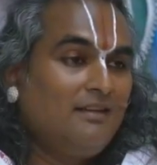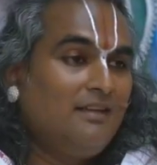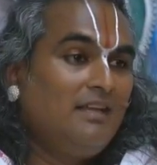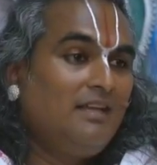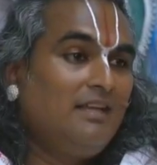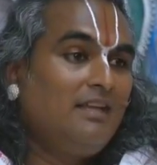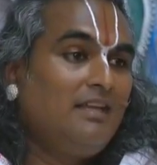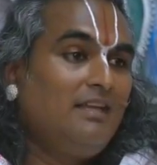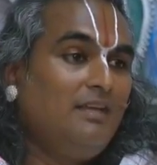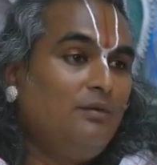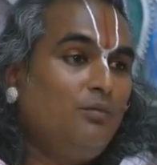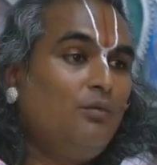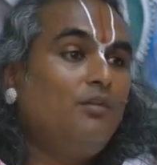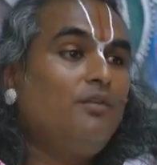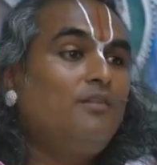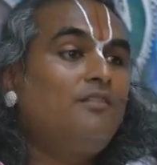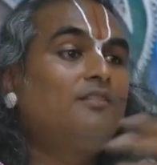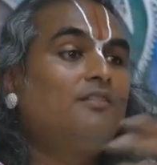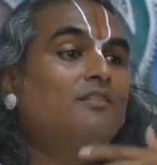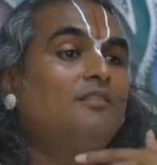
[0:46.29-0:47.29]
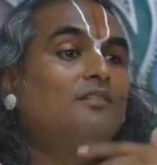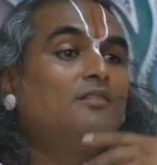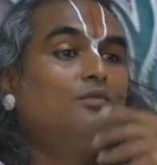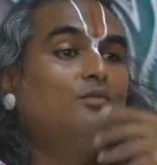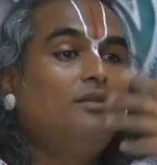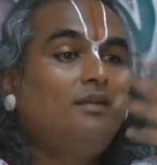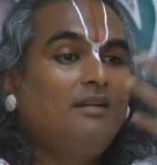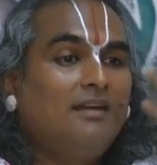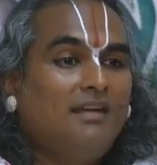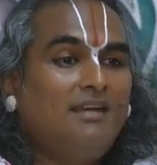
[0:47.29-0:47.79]
He was
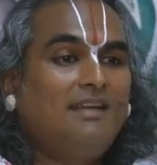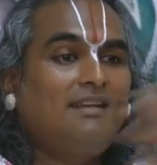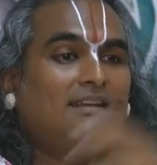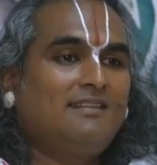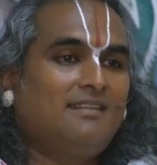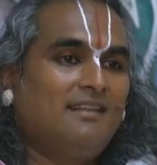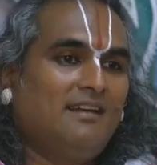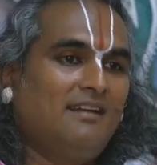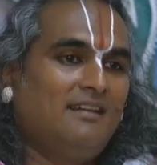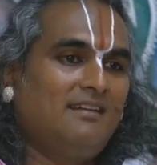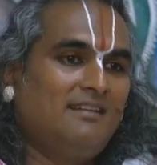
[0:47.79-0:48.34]
doing Harikatha.